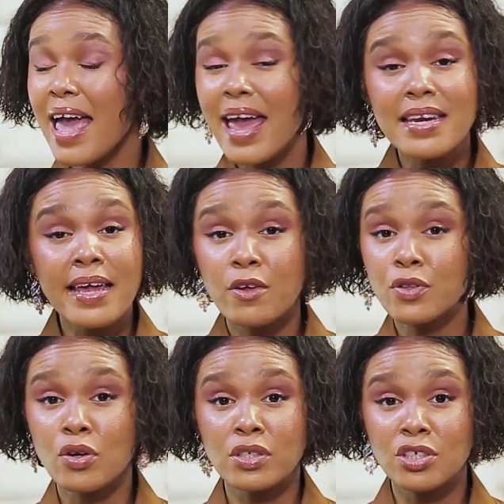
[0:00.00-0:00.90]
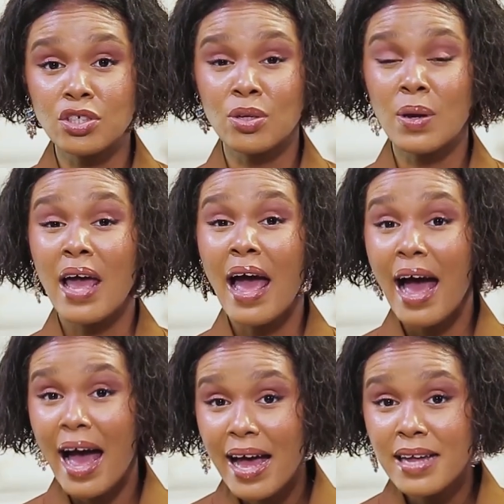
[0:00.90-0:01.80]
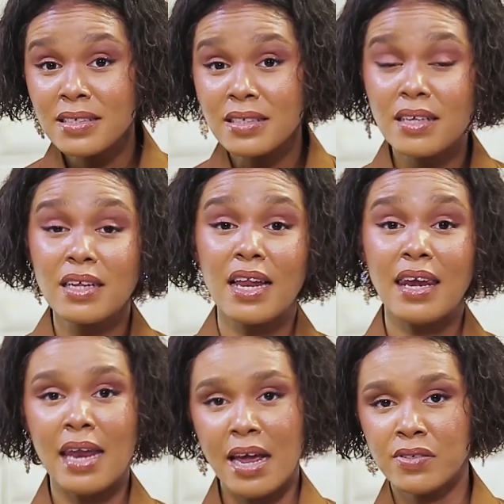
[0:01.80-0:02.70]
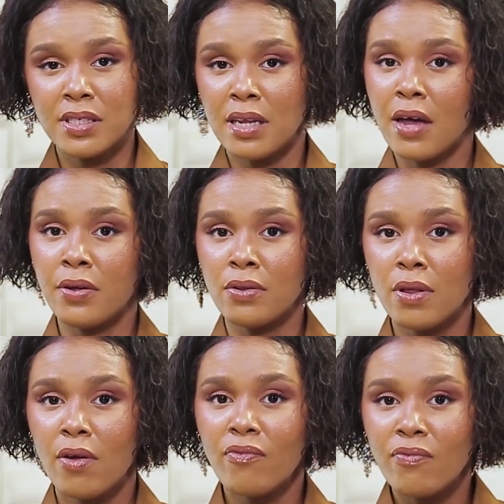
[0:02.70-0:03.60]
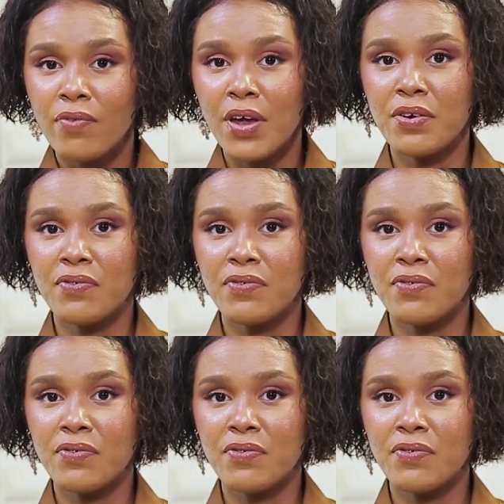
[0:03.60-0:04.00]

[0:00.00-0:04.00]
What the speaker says: in any health condition, and lifestyle. Very,